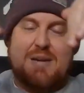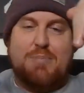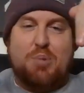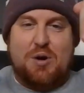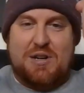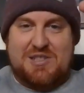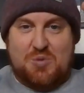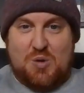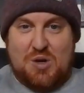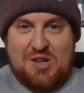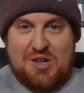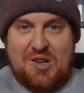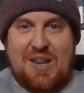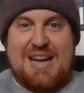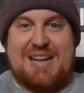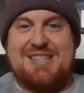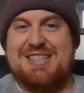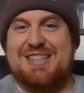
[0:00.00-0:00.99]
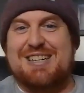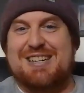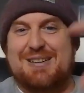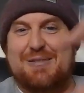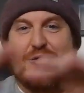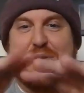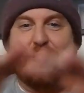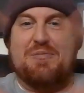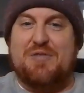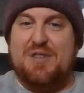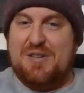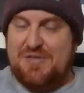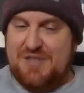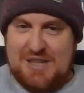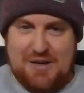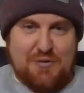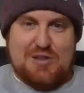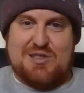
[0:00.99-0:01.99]
data points we're collecting from
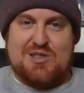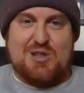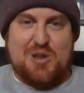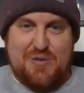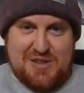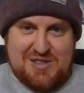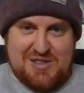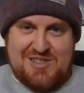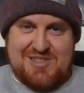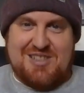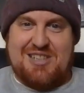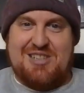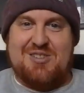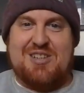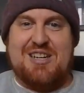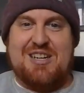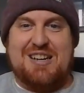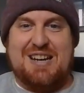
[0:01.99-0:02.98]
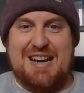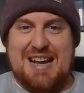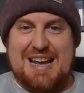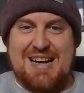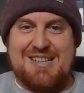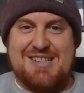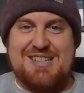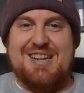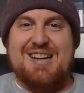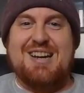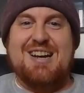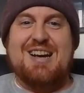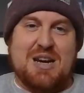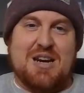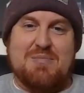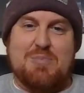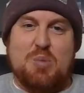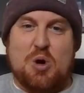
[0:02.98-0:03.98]
v- different services that you can connect,
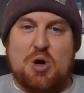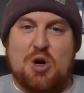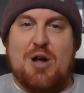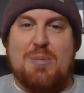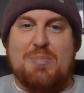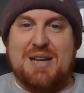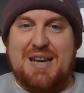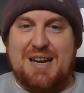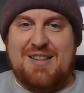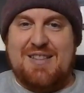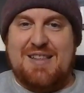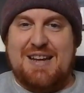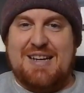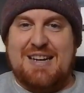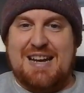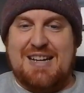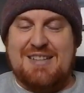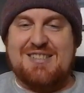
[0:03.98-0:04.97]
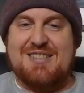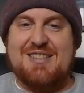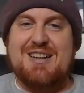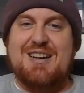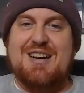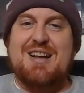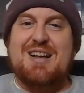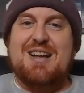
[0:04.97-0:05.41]
kind of more complicated that gets.